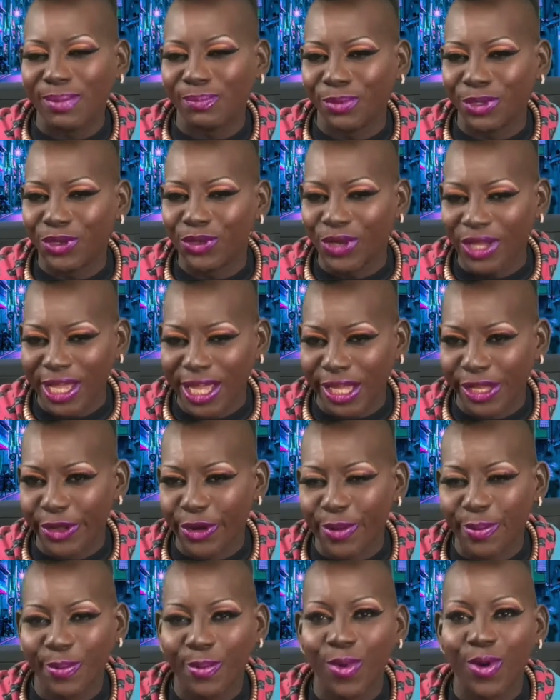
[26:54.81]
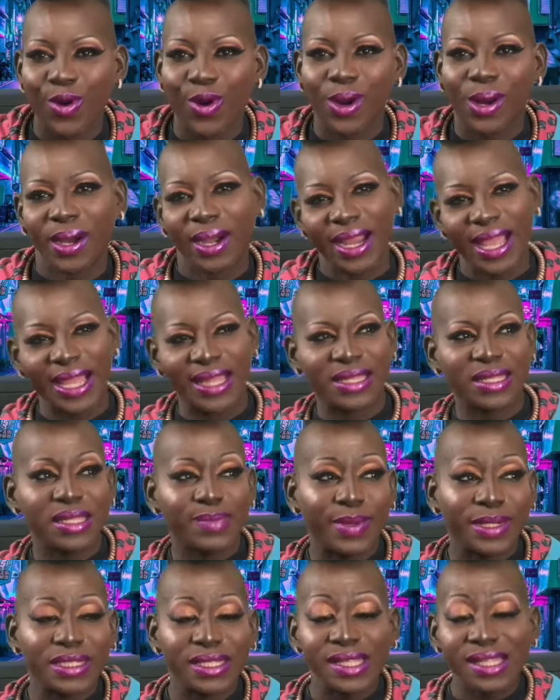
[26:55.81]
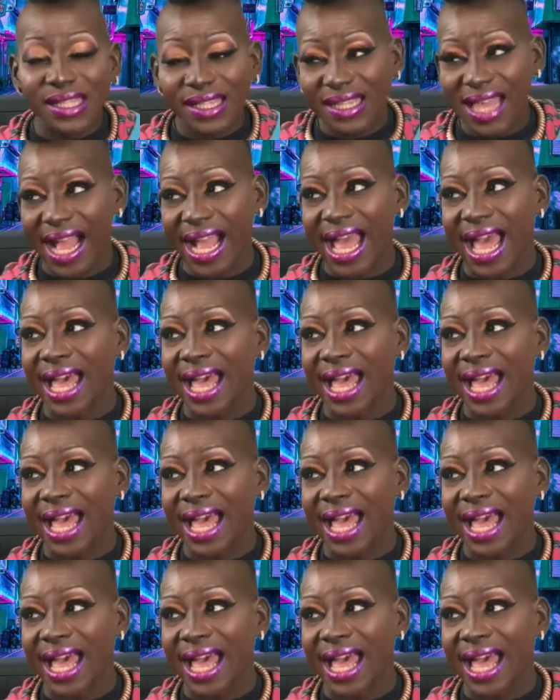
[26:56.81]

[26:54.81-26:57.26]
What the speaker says: beauty a little more, and especially since I